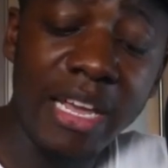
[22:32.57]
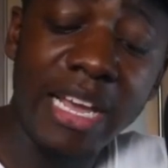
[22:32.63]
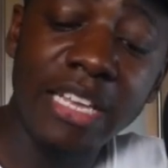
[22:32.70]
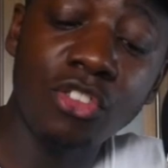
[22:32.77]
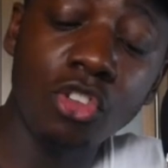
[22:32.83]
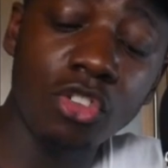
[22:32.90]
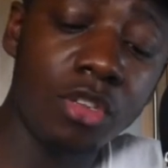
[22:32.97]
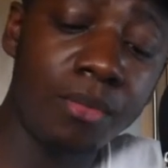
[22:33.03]

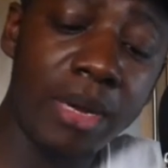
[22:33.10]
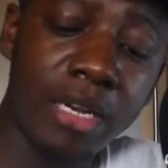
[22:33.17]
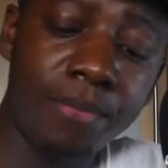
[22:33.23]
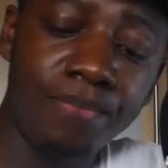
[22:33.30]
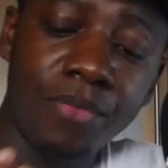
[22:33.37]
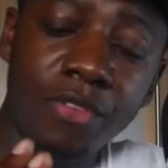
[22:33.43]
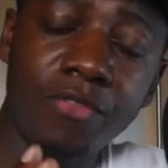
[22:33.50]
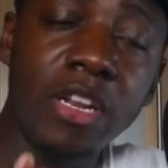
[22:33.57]
It's not so bad,
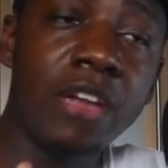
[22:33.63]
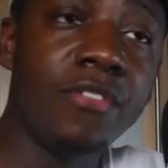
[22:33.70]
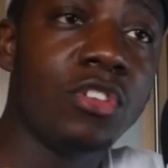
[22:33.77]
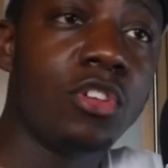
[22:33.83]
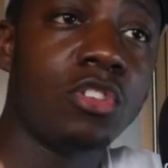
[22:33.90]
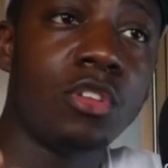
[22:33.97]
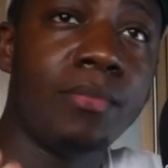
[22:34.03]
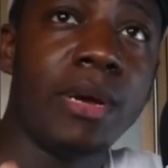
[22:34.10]
the flavour's
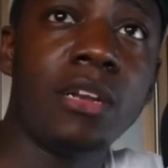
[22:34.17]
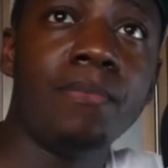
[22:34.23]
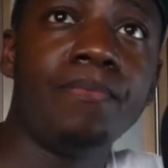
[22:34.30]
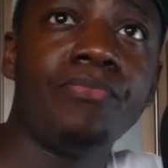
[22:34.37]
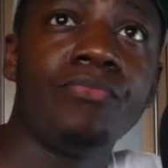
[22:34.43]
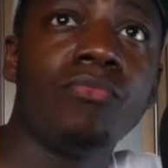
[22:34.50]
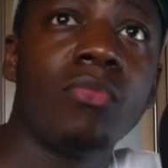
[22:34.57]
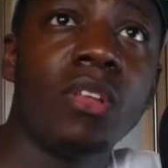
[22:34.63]
not so bad.
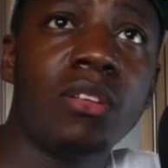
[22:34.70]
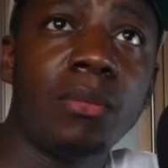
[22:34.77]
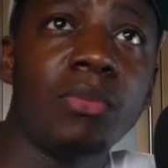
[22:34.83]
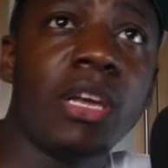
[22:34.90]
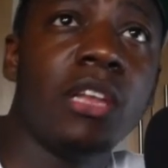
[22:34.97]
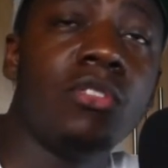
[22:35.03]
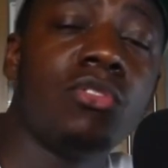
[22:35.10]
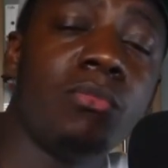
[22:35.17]
I'm
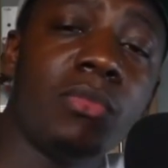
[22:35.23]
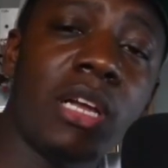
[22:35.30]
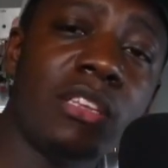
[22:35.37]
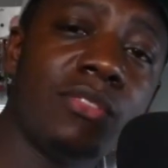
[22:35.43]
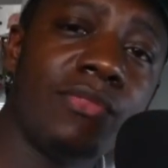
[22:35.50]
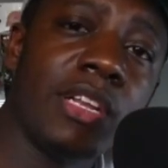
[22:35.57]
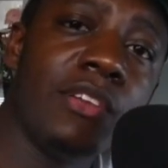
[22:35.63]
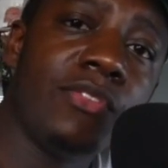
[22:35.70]
getting some
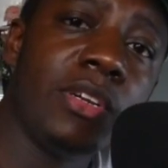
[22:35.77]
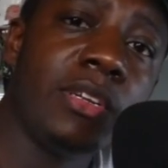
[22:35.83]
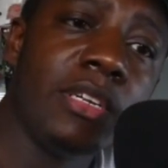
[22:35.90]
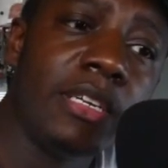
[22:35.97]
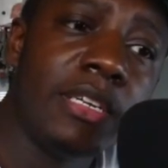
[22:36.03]
nice flavour.